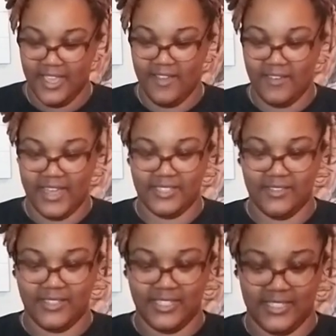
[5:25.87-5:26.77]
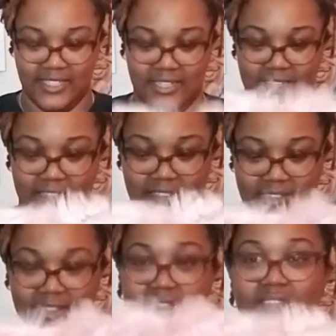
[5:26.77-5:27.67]
Okay, so it's just a
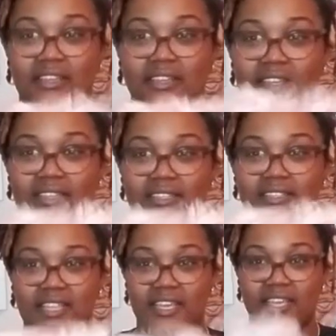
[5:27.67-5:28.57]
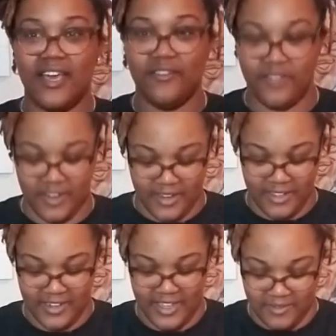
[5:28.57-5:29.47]
little seat cover,
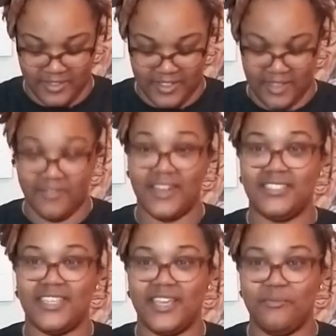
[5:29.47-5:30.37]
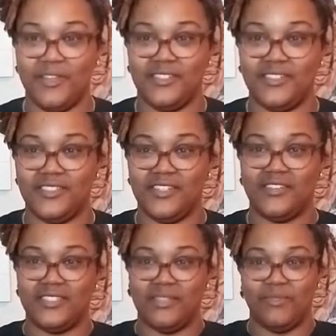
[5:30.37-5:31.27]
you know, when you get ready to take your pictures, you
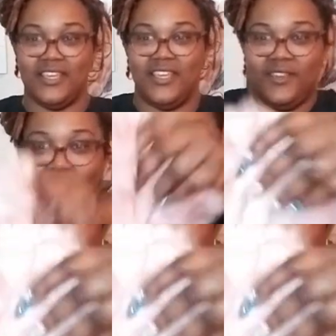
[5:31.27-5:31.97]
know, something cute.